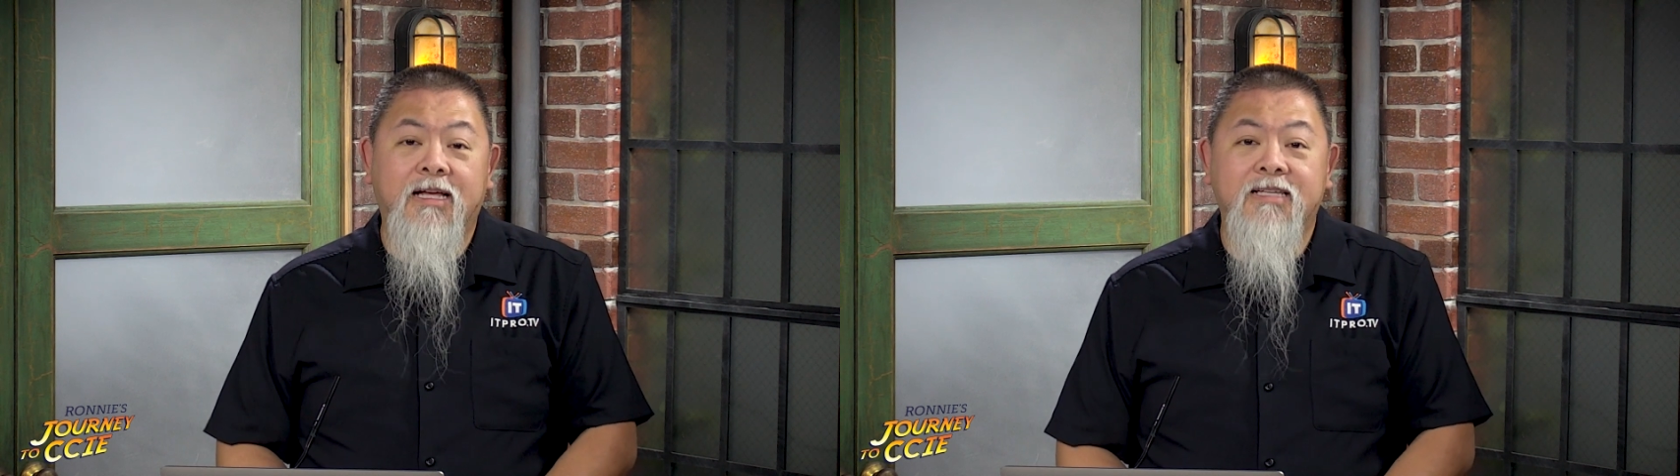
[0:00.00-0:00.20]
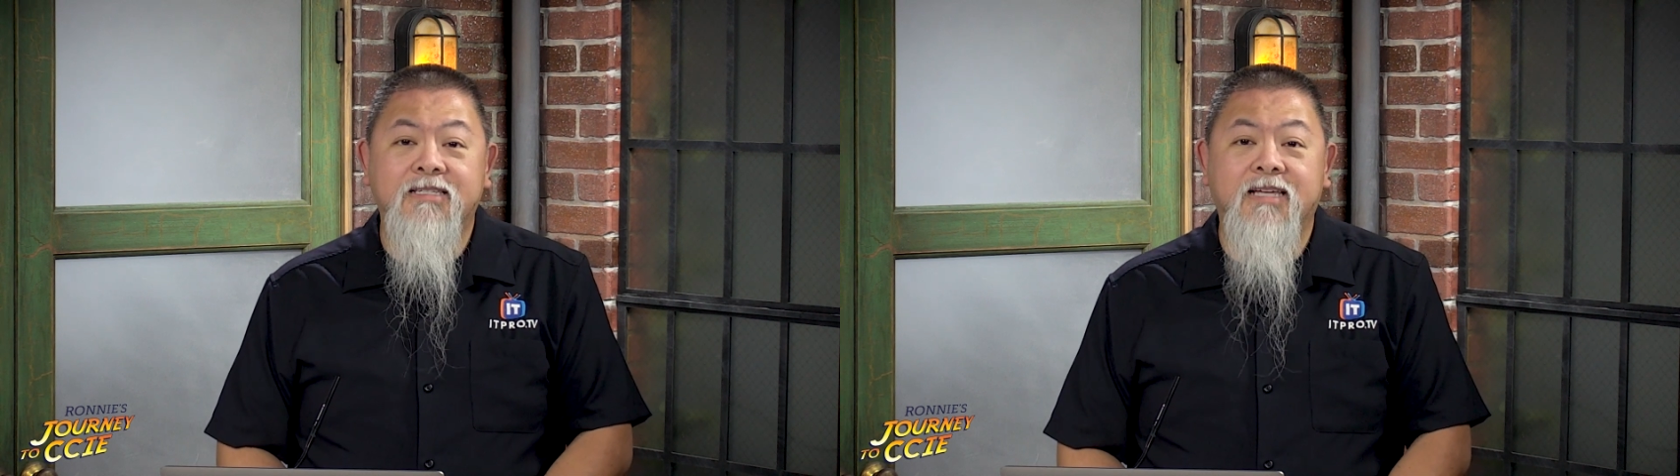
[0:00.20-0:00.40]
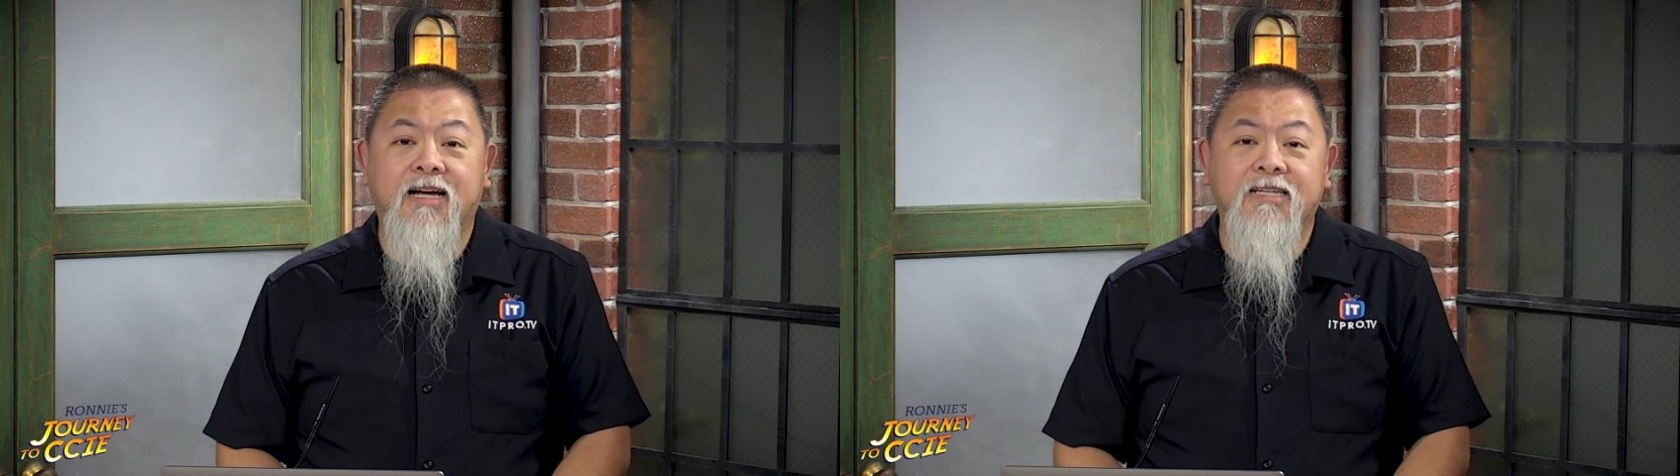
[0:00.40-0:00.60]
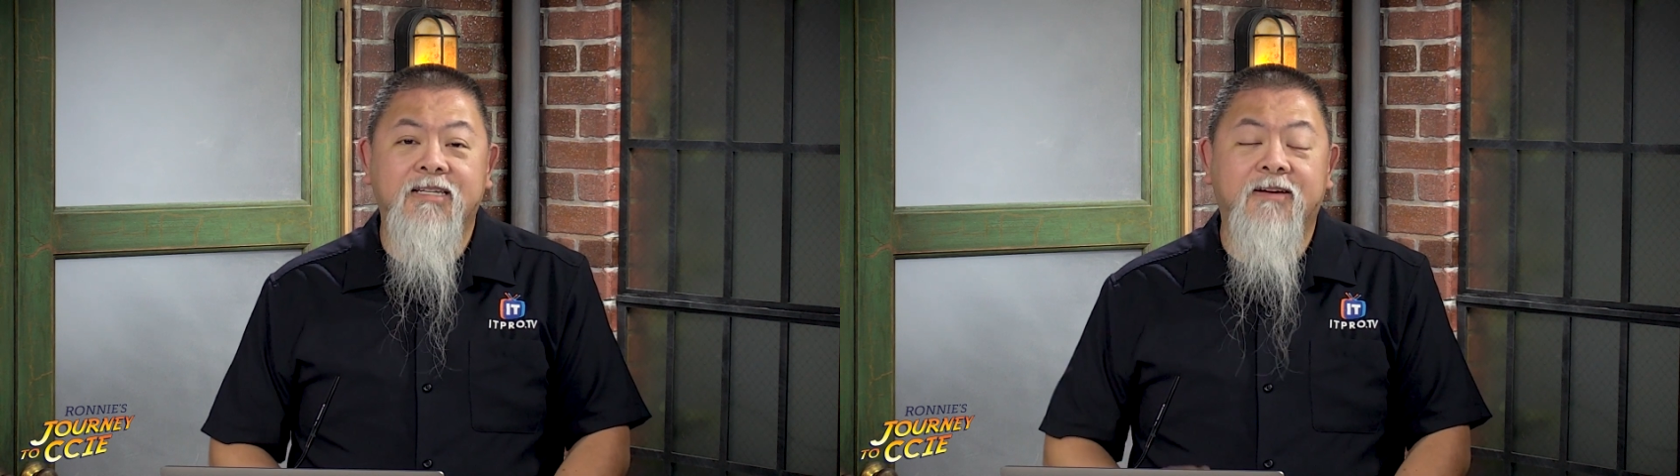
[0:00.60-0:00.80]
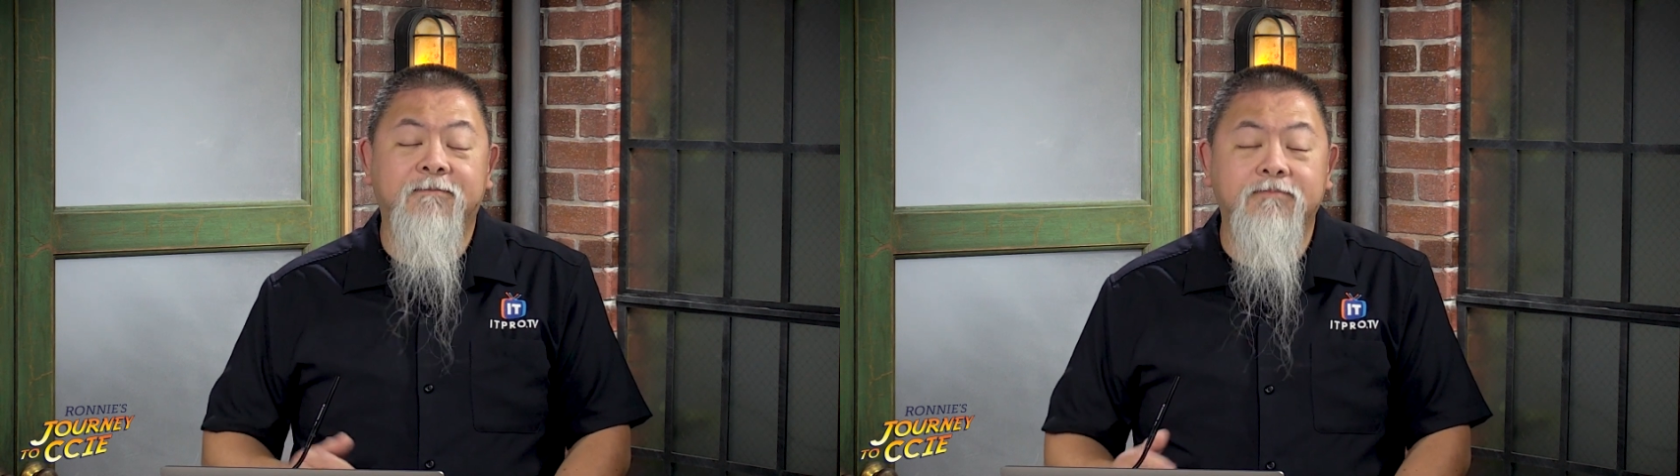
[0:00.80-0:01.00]
as the
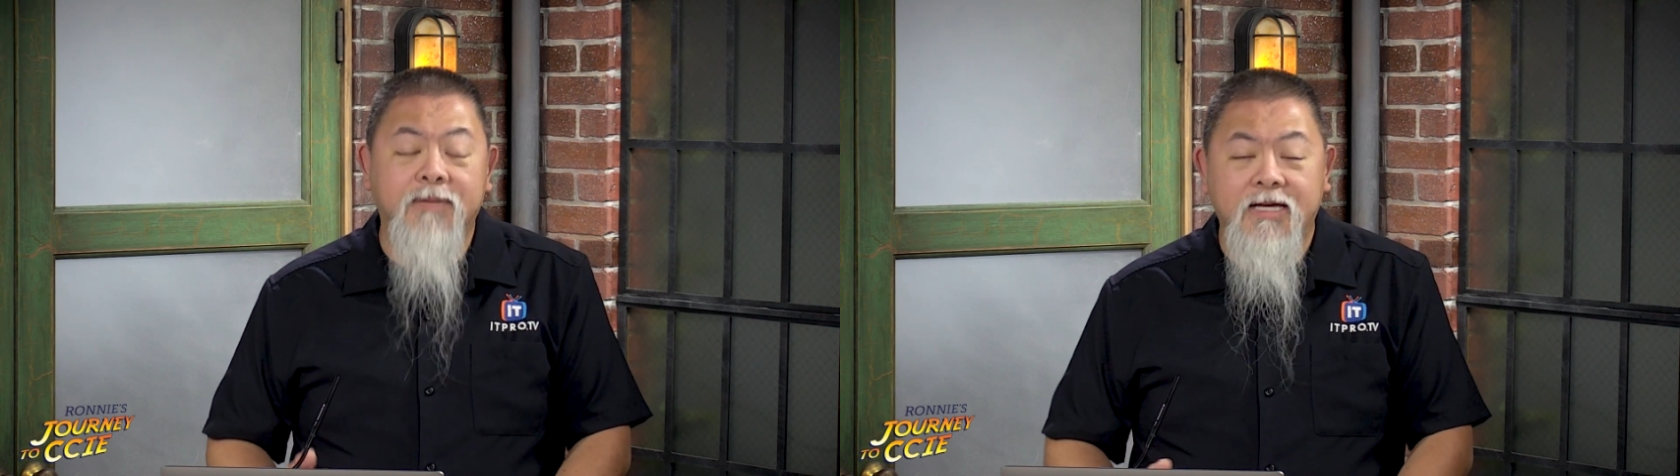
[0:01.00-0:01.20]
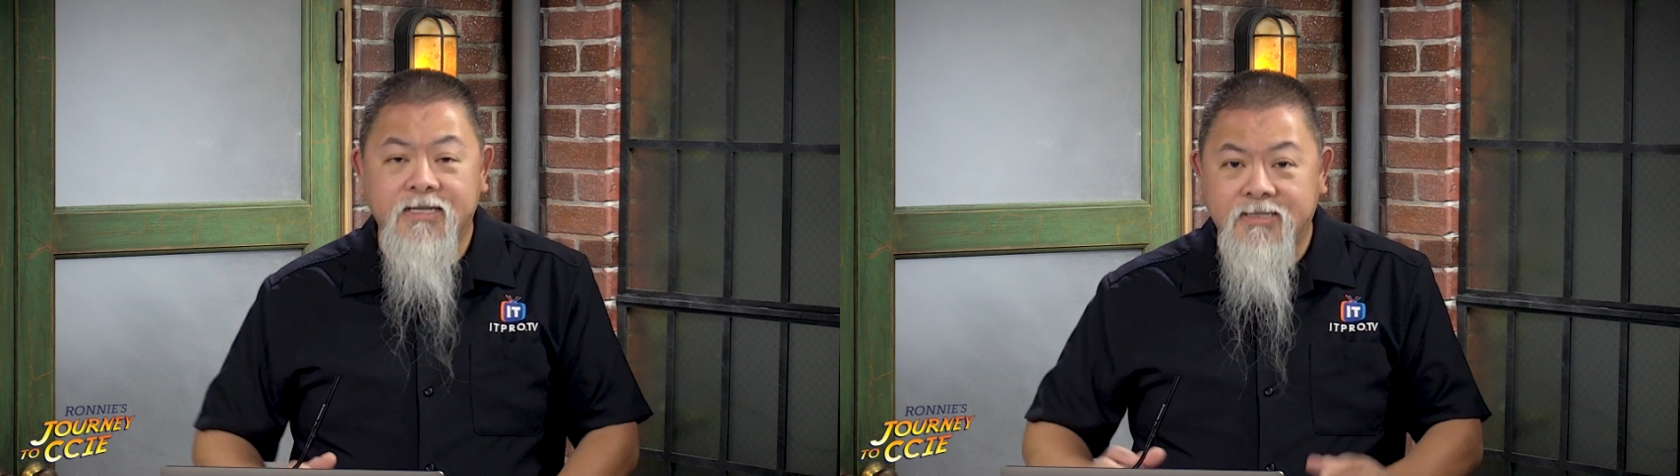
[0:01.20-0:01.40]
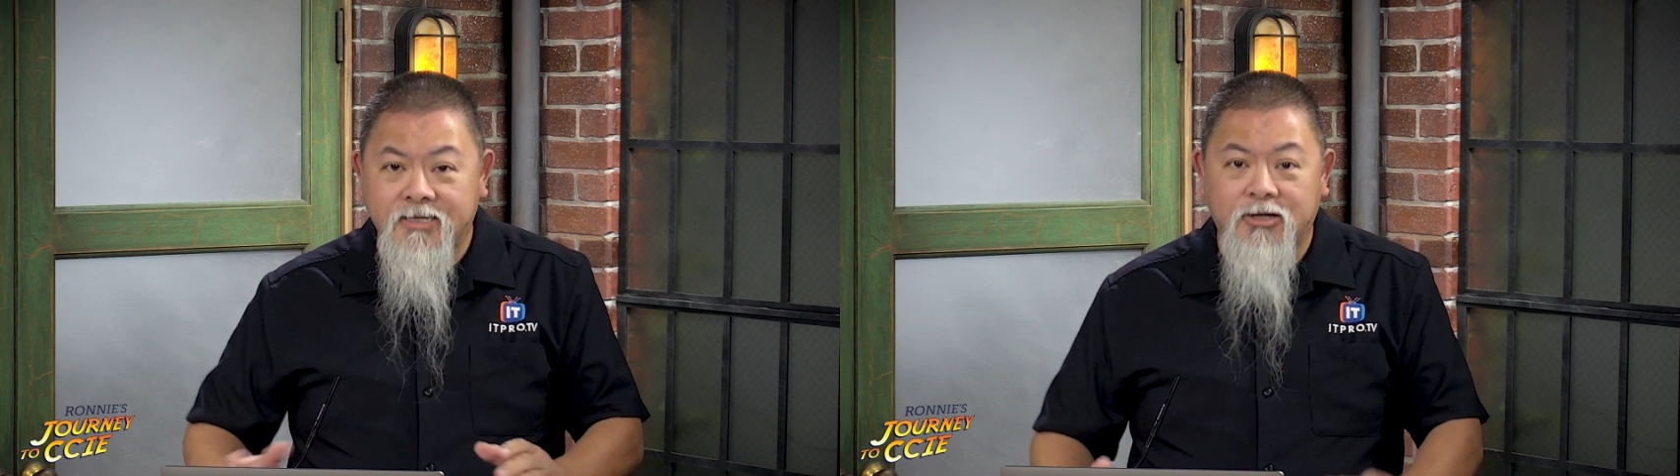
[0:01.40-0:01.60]
idea of med to